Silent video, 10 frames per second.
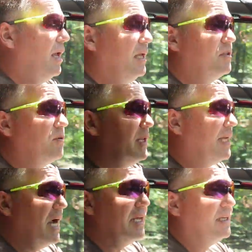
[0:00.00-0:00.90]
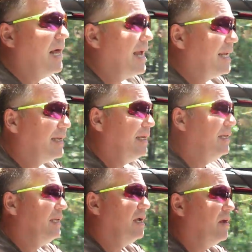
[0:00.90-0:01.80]
is really unlike
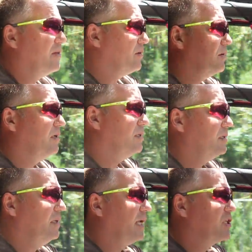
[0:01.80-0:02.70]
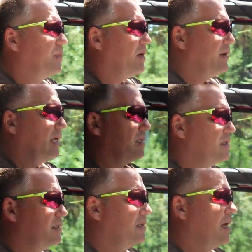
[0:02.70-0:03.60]
any other
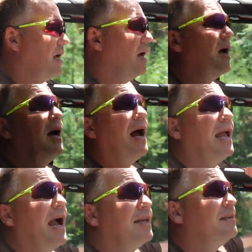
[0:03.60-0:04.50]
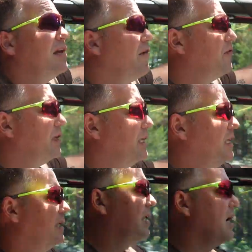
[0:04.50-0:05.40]
experience. Uh, I, I
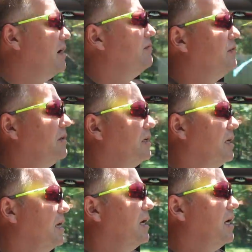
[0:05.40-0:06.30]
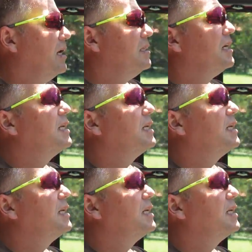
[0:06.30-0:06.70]
definitely love the